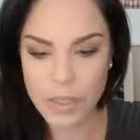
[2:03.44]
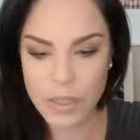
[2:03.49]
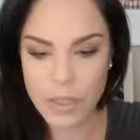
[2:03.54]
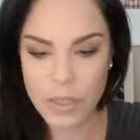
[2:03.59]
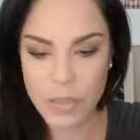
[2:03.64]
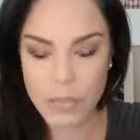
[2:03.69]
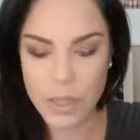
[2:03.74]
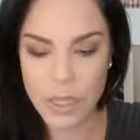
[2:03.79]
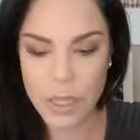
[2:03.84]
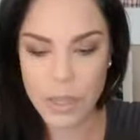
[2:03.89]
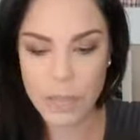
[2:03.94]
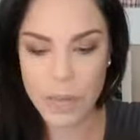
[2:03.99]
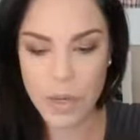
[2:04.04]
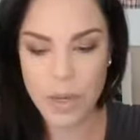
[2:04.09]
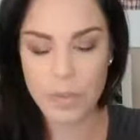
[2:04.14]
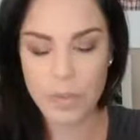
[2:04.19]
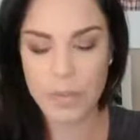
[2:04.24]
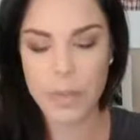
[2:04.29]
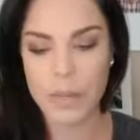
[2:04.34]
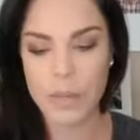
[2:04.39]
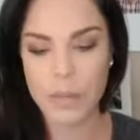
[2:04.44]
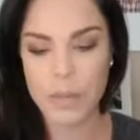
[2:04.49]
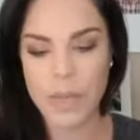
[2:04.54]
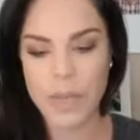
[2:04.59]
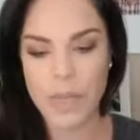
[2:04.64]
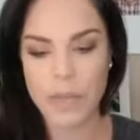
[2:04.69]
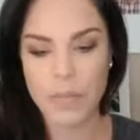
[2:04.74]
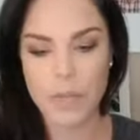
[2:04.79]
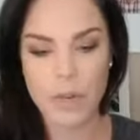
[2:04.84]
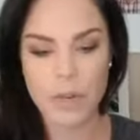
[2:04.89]
too many pop up
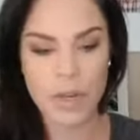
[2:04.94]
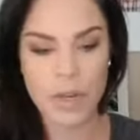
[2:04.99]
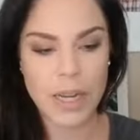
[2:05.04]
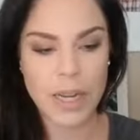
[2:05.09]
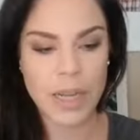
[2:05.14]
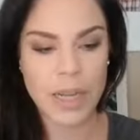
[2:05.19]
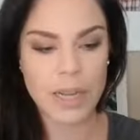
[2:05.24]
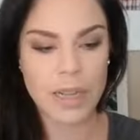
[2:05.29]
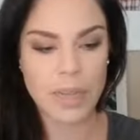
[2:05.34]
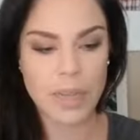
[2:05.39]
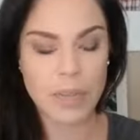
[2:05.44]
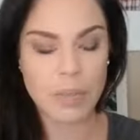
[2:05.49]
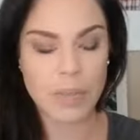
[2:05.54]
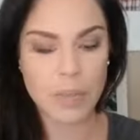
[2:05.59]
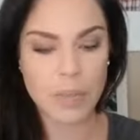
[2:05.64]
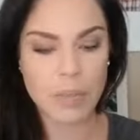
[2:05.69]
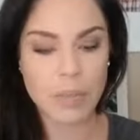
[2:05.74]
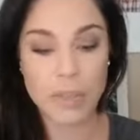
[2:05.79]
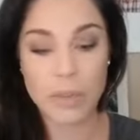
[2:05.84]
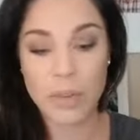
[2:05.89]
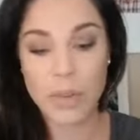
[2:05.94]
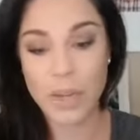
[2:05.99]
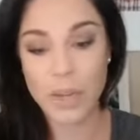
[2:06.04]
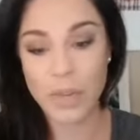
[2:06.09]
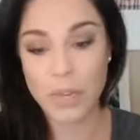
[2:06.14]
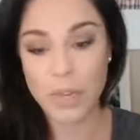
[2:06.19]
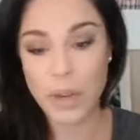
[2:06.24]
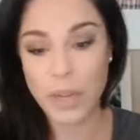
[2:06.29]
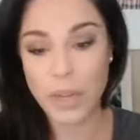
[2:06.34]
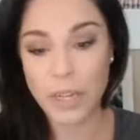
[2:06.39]
in Meridian and the
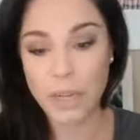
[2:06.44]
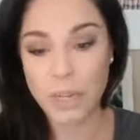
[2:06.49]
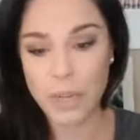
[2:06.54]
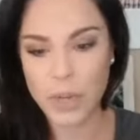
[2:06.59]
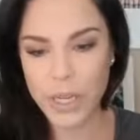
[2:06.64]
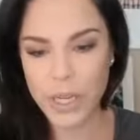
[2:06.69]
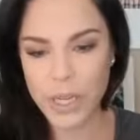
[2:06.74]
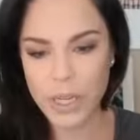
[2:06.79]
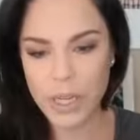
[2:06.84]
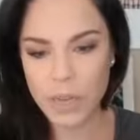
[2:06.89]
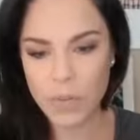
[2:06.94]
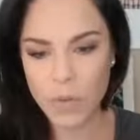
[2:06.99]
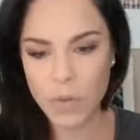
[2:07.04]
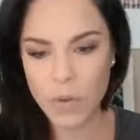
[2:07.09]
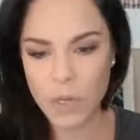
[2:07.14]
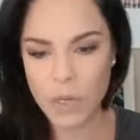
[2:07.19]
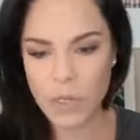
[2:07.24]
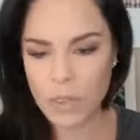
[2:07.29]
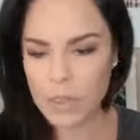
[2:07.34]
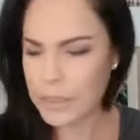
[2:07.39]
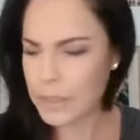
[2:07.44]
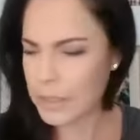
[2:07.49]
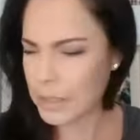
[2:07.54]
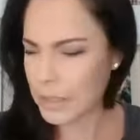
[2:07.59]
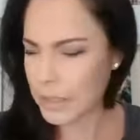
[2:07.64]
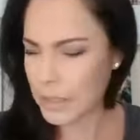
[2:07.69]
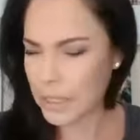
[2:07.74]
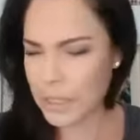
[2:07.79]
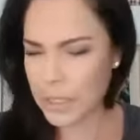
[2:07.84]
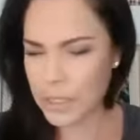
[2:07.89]
200 price point anymore.
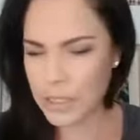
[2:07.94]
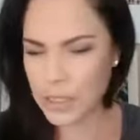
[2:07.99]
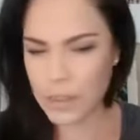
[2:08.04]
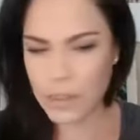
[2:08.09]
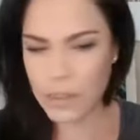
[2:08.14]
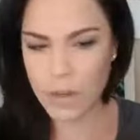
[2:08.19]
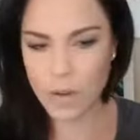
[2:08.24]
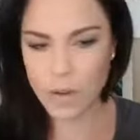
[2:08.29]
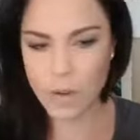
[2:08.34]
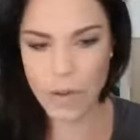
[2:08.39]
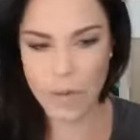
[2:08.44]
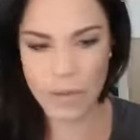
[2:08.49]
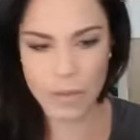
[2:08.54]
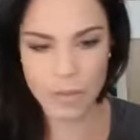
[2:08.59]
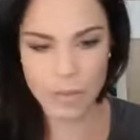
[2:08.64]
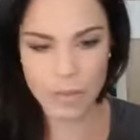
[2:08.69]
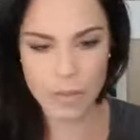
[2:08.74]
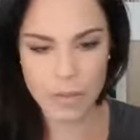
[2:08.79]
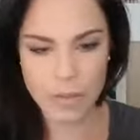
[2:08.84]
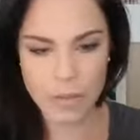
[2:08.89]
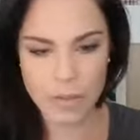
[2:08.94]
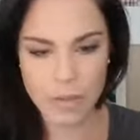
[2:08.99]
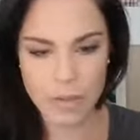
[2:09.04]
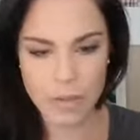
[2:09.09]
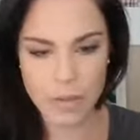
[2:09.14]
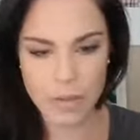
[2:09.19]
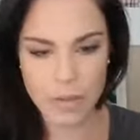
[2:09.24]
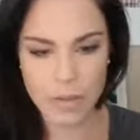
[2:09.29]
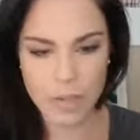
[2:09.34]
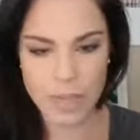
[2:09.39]
So I just want to
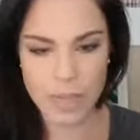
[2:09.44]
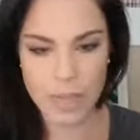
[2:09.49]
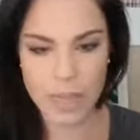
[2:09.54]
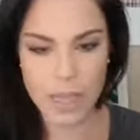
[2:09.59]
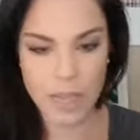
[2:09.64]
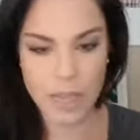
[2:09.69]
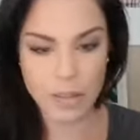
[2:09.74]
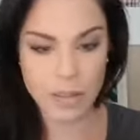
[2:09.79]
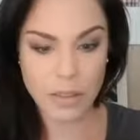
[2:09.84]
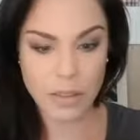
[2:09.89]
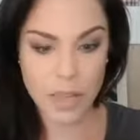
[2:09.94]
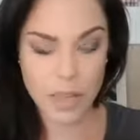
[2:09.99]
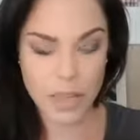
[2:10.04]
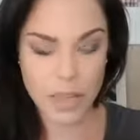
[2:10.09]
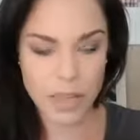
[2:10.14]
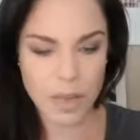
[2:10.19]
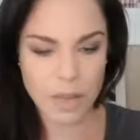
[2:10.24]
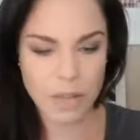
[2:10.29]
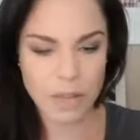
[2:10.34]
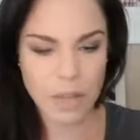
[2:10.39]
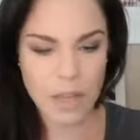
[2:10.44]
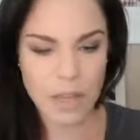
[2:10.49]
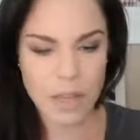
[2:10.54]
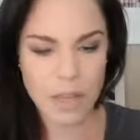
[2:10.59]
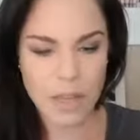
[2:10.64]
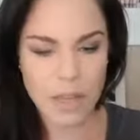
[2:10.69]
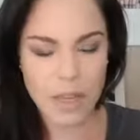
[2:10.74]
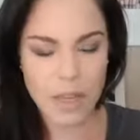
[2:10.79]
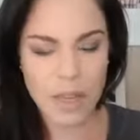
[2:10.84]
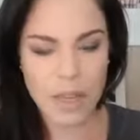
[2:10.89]
see what's that look like now.
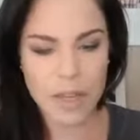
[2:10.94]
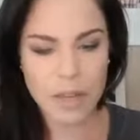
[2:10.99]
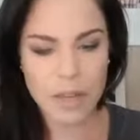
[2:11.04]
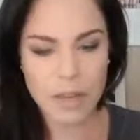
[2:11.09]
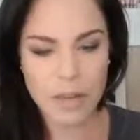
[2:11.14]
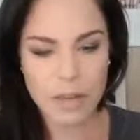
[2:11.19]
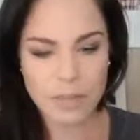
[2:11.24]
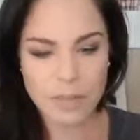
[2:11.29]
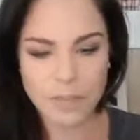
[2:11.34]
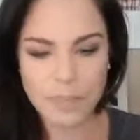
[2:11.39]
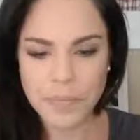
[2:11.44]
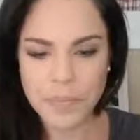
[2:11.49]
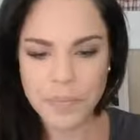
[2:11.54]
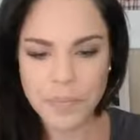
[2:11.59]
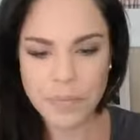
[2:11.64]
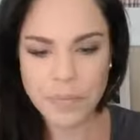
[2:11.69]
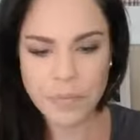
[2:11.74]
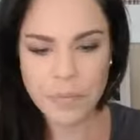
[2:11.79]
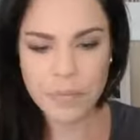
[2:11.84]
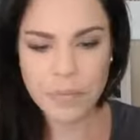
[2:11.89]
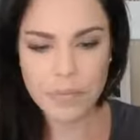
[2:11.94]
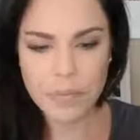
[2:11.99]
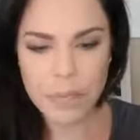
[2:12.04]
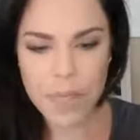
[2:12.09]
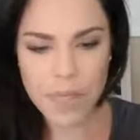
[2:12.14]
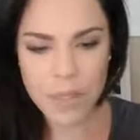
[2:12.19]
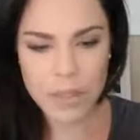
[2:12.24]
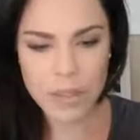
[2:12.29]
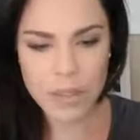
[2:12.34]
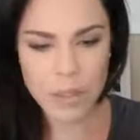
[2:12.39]

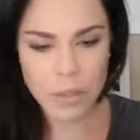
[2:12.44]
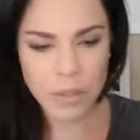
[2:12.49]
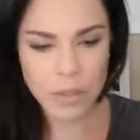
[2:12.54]
So